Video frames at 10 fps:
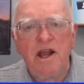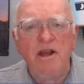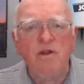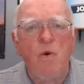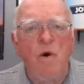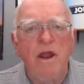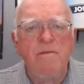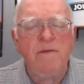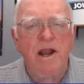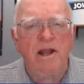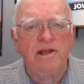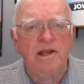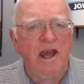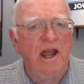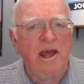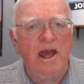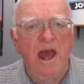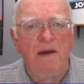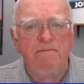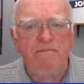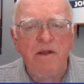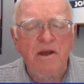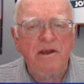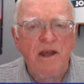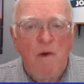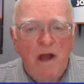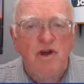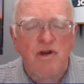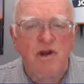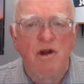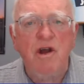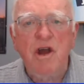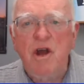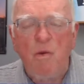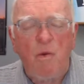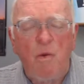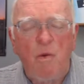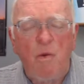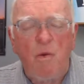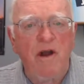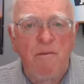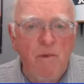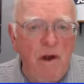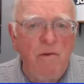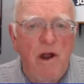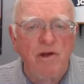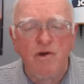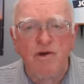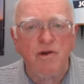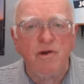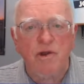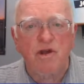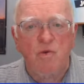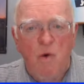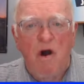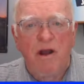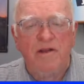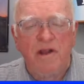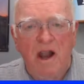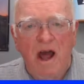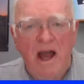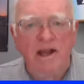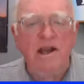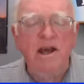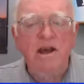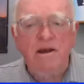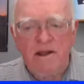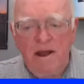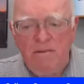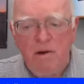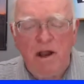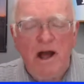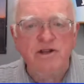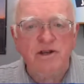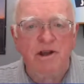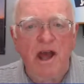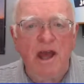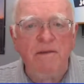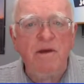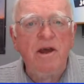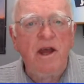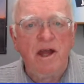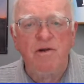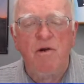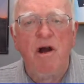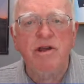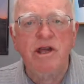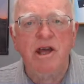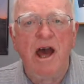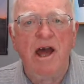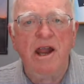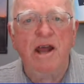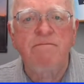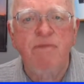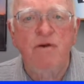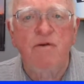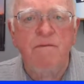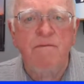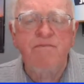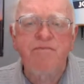take 20 minutes to get a camp, register. If you're pre-registered, you just walk in the line, they pull out your name, and you're all set, and boom.